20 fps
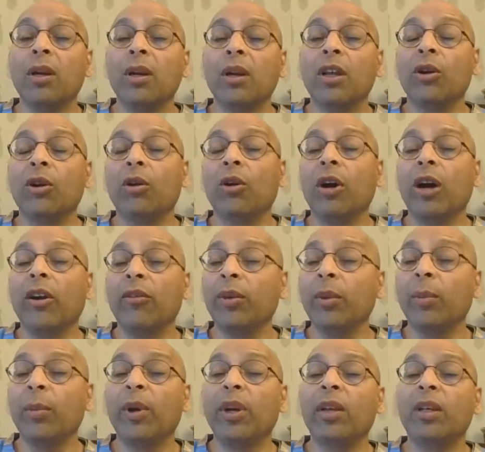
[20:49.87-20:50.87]
You know,
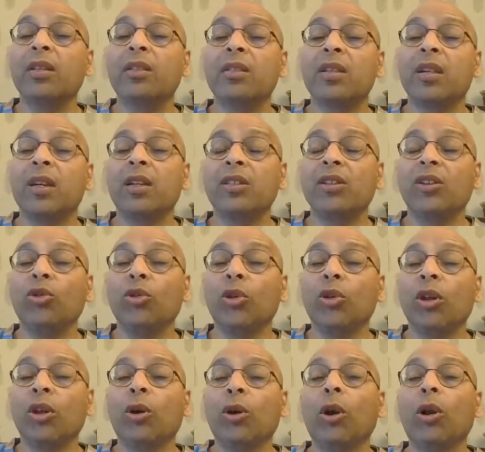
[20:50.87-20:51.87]
everybody says,
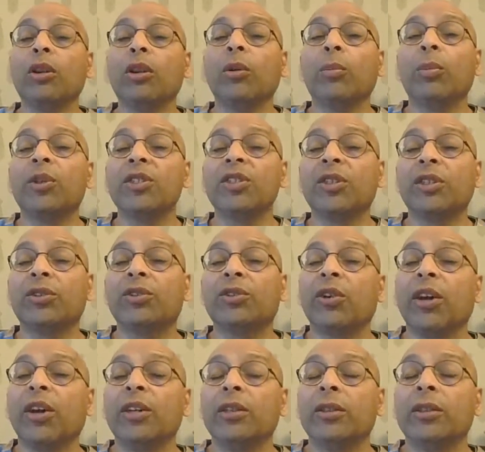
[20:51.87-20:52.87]
including all the personal
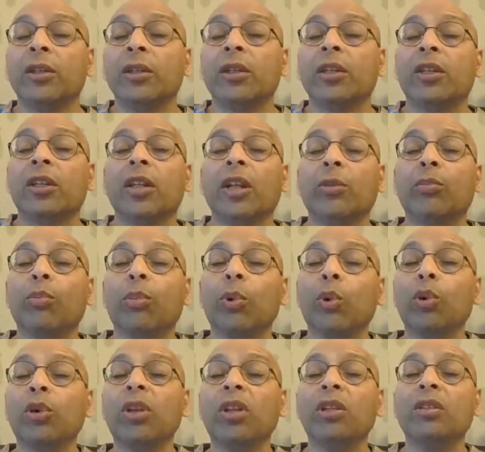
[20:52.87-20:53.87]
trainer, that
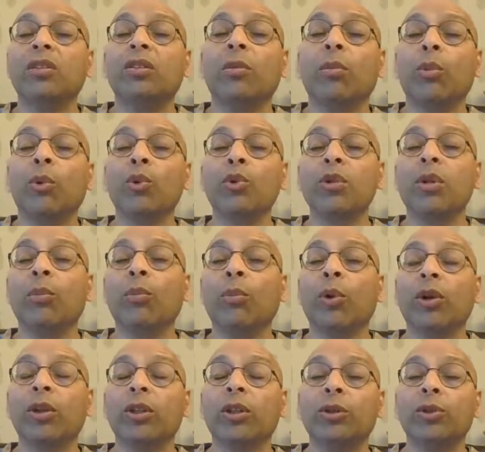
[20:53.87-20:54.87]
protein is the most
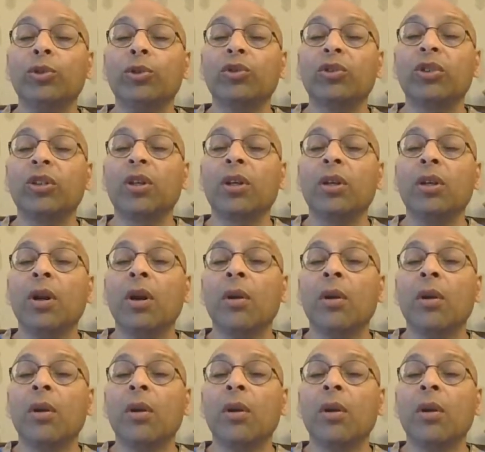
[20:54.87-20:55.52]
important nutrient.